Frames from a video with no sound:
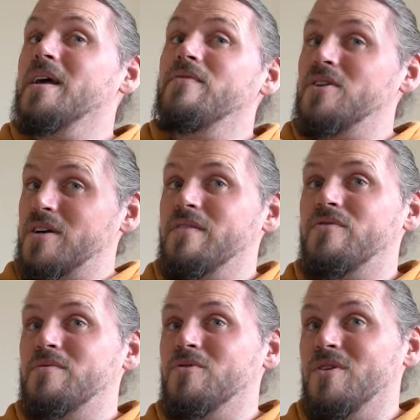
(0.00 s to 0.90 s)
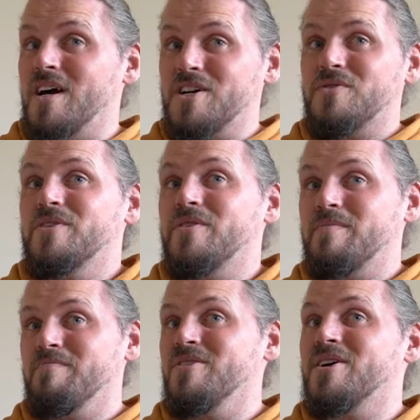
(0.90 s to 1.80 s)
If you're looking for a more luxury trip,
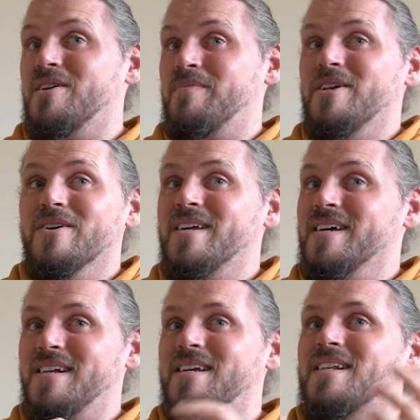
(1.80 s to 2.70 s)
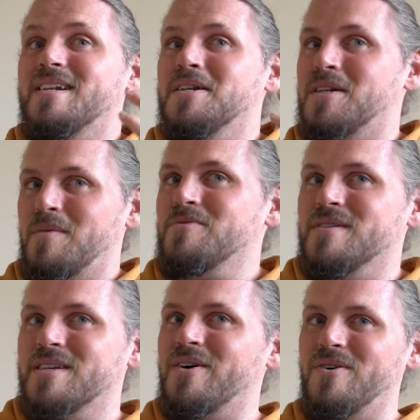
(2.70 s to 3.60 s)
you're going to be looking at least double
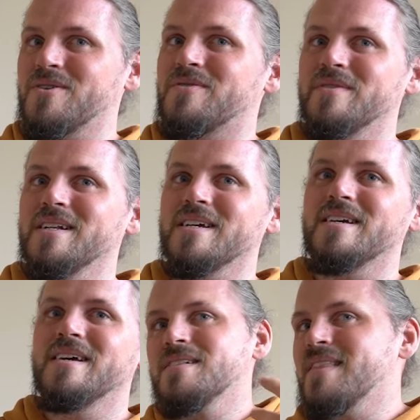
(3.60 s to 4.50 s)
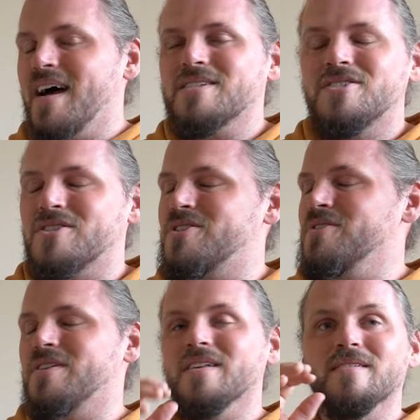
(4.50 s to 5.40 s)
this cost really. That's just due
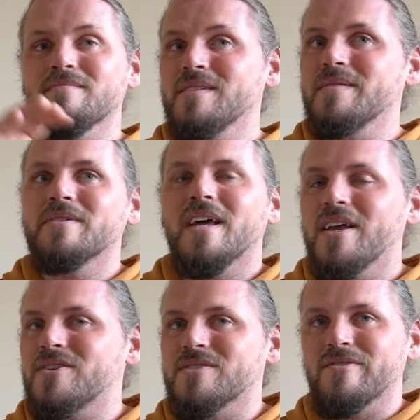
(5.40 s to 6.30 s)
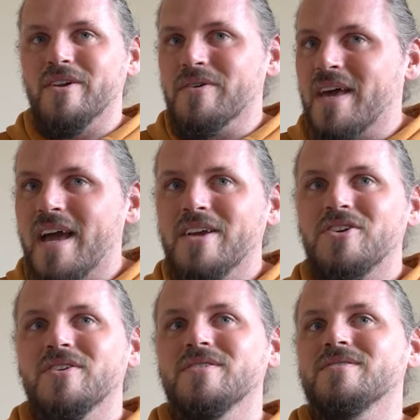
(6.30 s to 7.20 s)
to limitations on
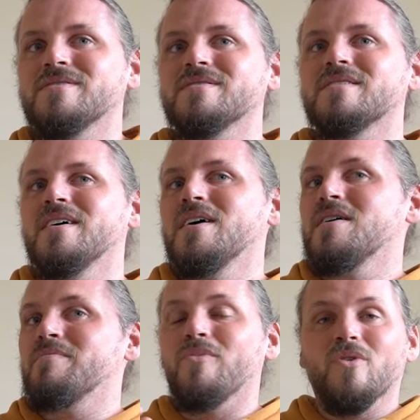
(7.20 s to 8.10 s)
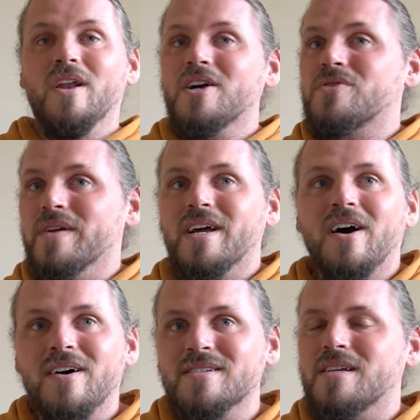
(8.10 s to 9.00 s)
locations, more luxury
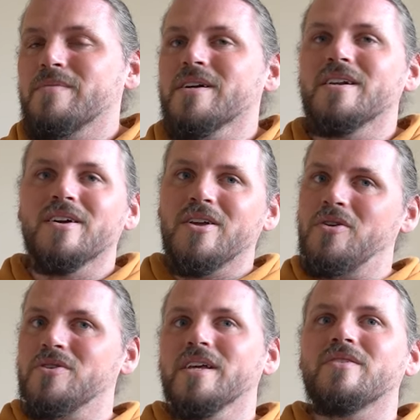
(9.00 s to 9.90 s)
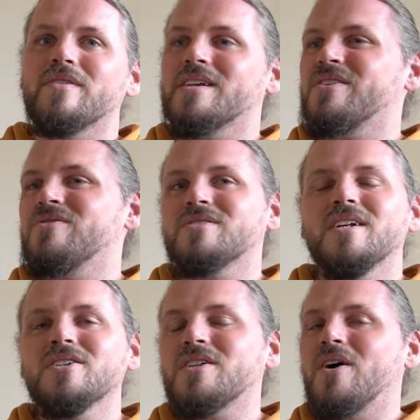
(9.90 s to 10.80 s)
cars coming in at a hugely increased cost,
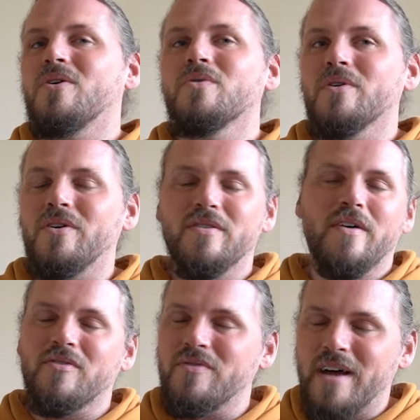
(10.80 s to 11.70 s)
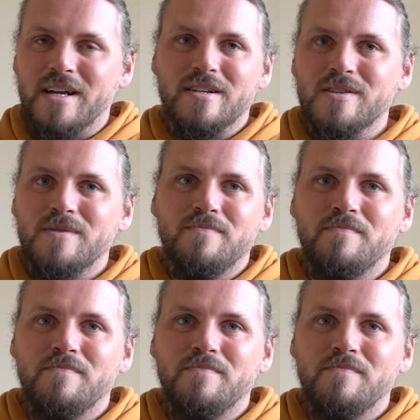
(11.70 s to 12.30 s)
and just a whole lot of other factors.